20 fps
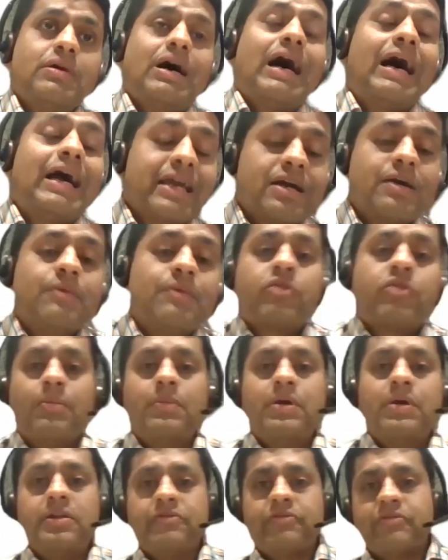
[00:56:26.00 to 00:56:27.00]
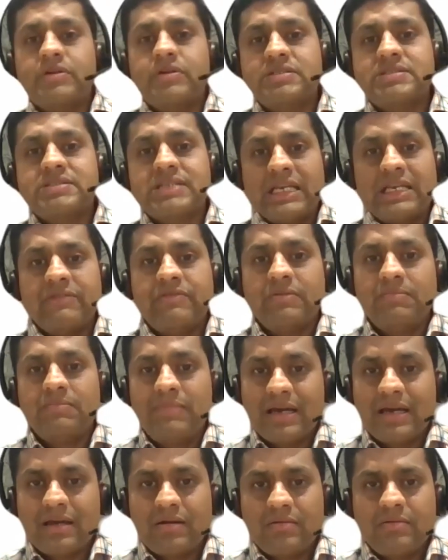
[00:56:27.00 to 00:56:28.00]
I come from a different scientific
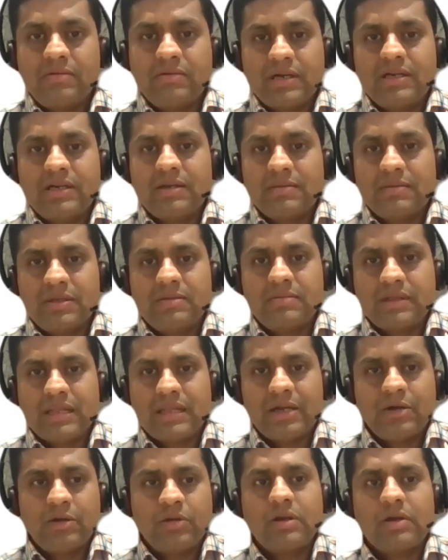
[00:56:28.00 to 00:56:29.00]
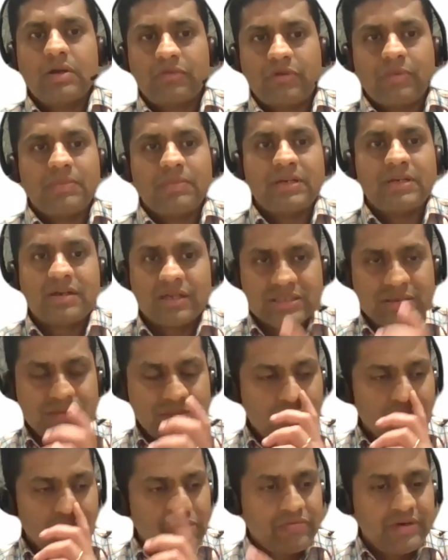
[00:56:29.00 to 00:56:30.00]
background, right? I mean, I don't come from the
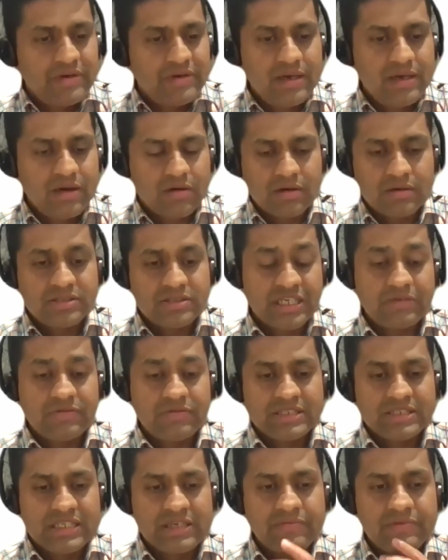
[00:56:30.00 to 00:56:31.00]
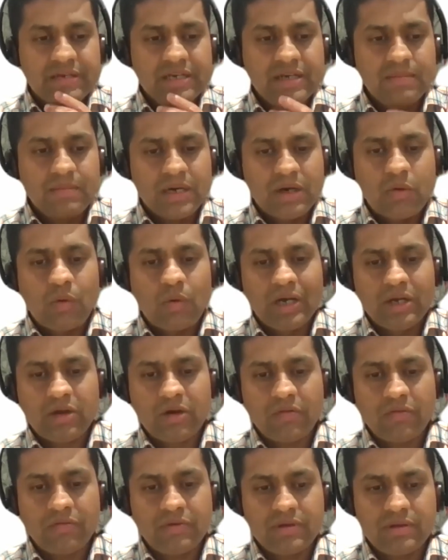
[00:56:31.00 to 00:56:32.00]
transcriptomic field or sequencing field, but quite
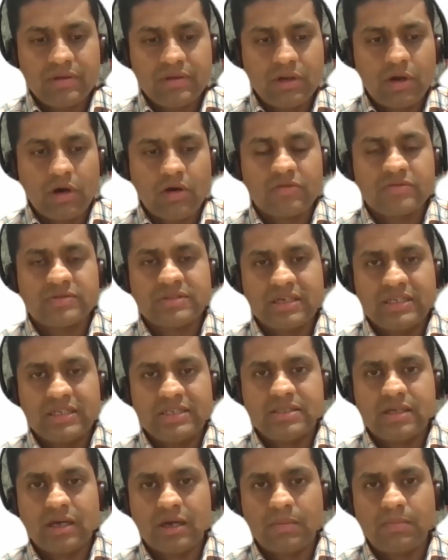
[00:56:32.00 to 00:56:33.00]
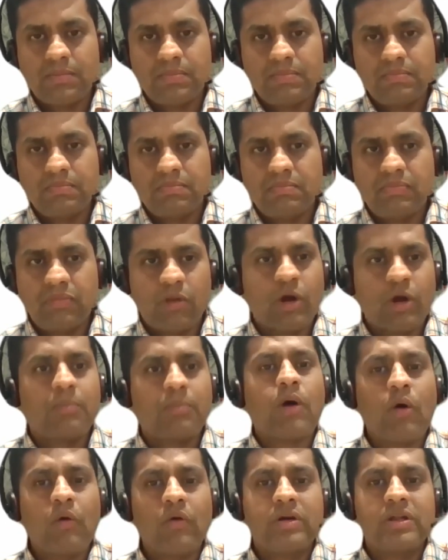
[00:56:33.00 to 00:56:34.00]
often a lot of studies are not
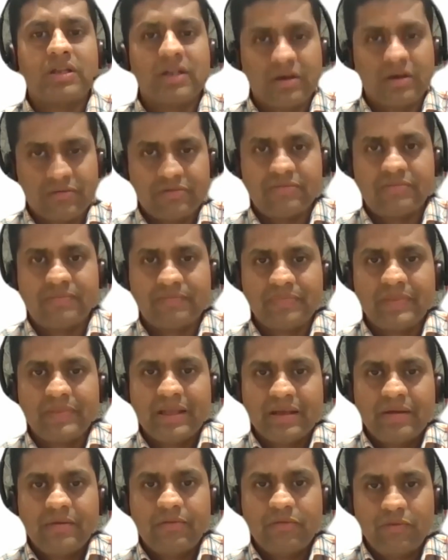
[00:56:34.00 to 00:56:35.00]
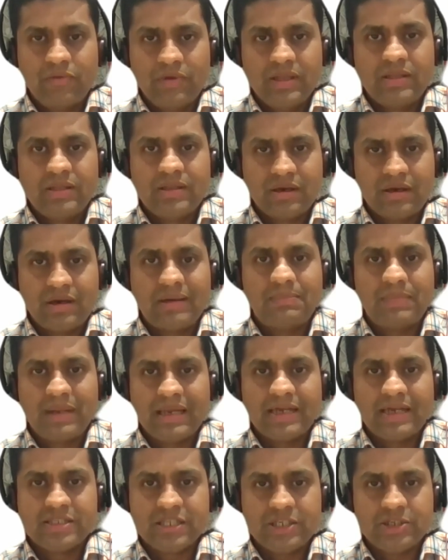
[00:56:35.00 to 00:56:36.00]
powered enough with uh,
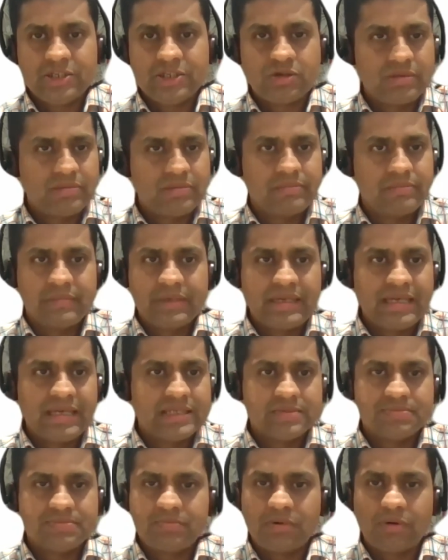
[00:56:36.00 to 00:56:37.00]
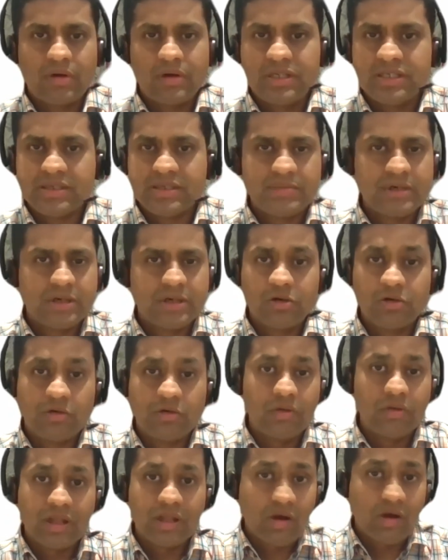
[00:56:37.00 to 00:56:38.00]
replicates and so on. It has probably something to do
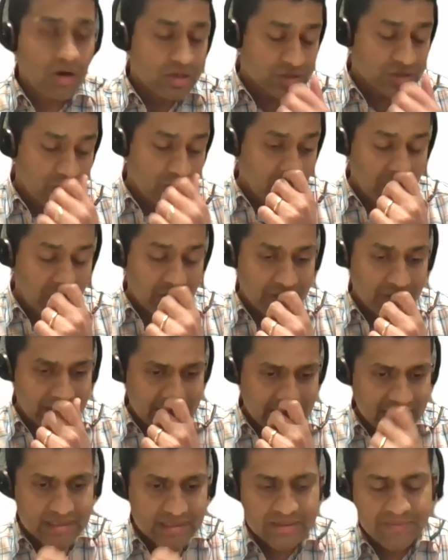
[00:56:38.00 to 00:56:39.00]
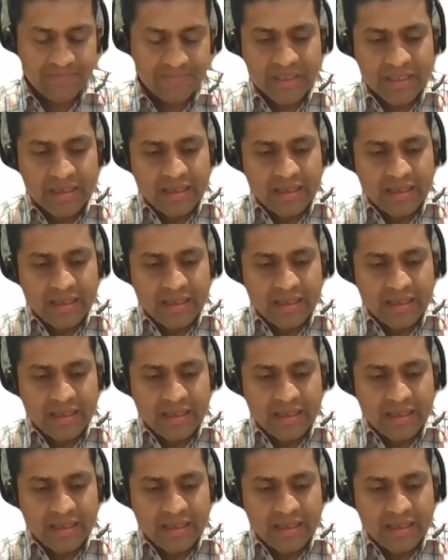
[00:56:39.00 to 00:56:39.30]
with cost or whatever that is.